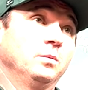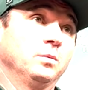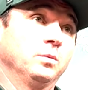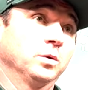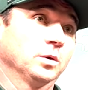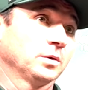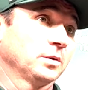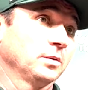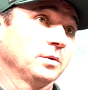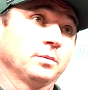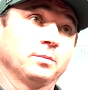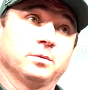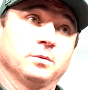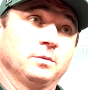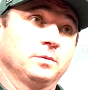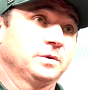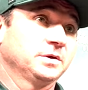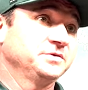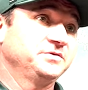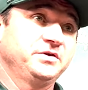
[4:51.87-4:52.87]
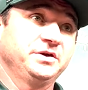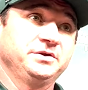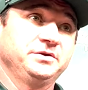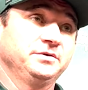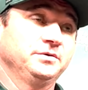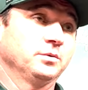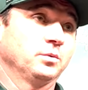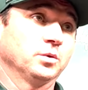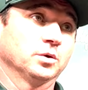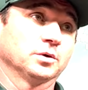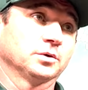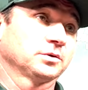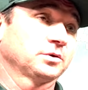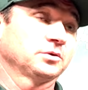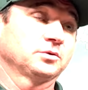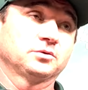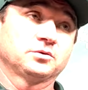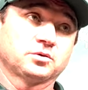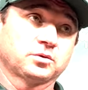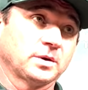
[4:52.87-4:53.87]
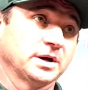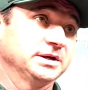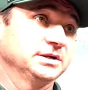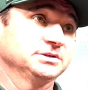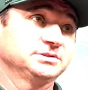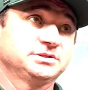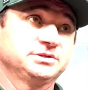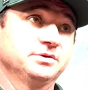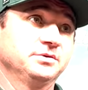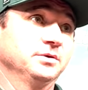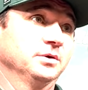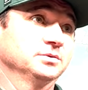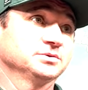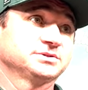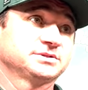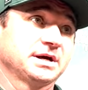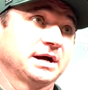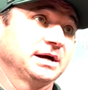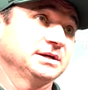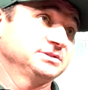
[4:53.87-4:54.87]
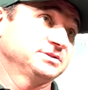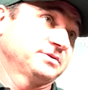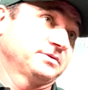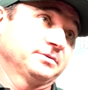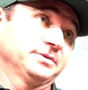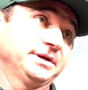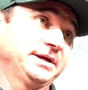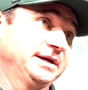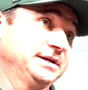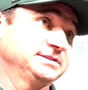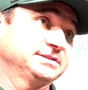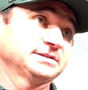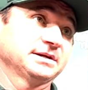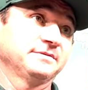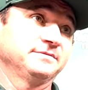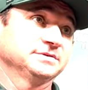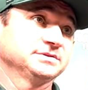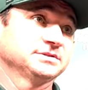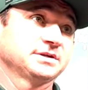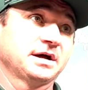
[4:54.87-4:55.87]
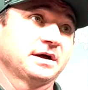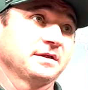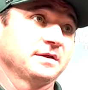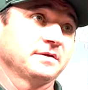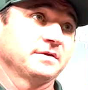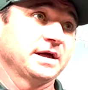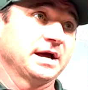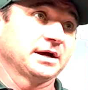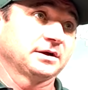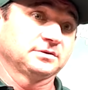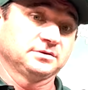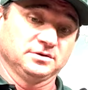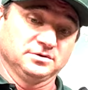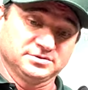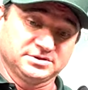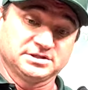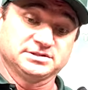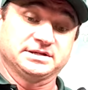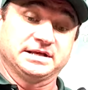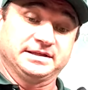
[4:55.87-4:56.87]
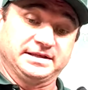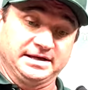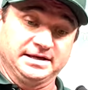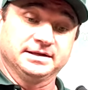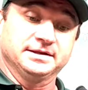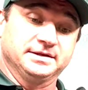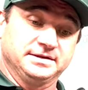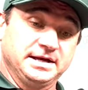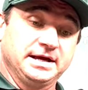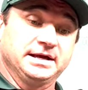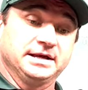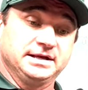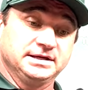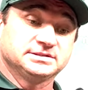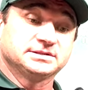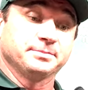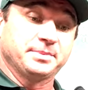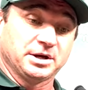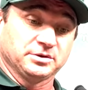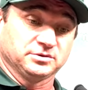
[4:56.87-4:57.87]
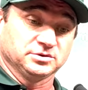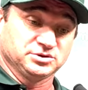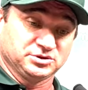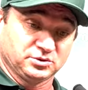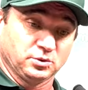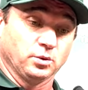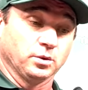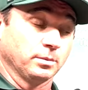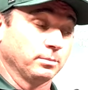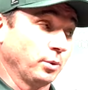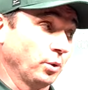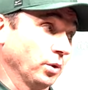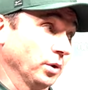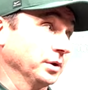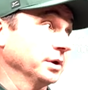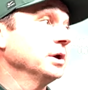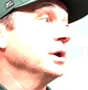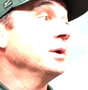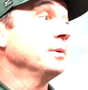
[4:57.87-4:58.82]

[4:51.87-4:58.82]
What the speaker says: we're going to continue to work. Credit to those guys. 38-7 is not that close, because at the end of the day, it is about the scoreboard.